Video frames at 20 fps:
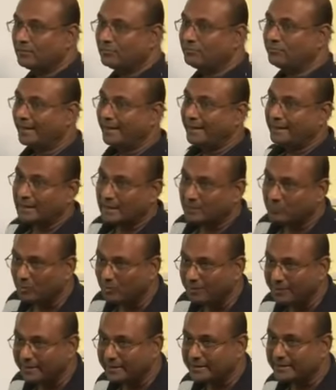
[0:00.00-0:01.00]
Final
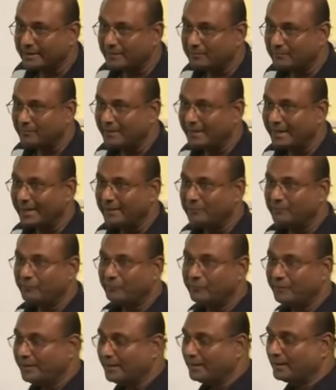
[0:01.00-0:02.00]
momentum
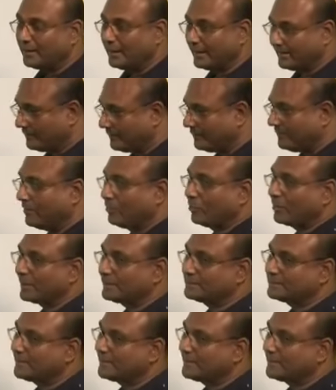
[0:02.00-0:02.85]
mv. And when we look at